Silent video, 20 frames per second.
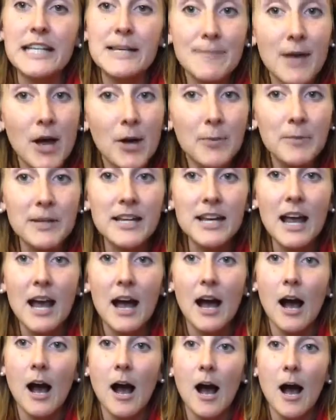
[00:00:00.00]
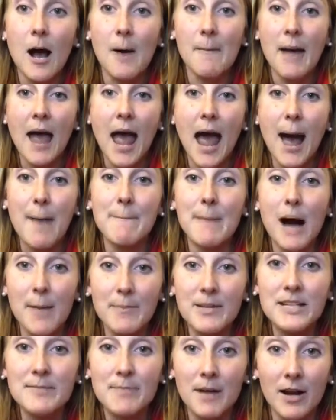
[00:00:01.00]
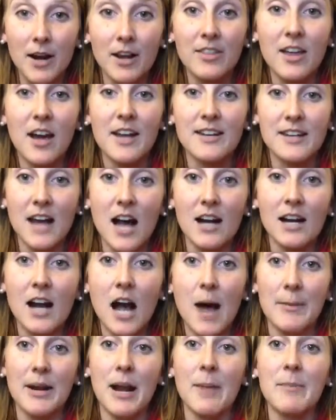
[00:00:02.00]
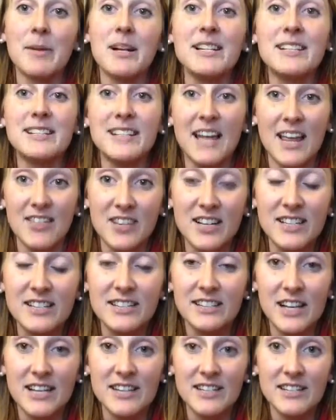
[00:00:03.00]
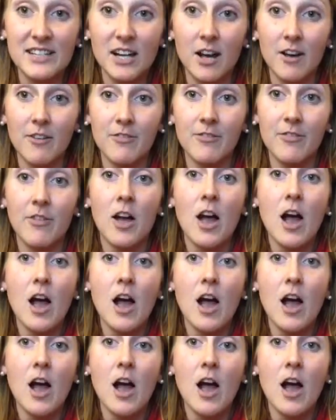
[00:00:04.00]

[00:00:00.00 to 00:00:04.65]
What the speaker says: Email me at mommysmarathon.com, and I'm going to send this list of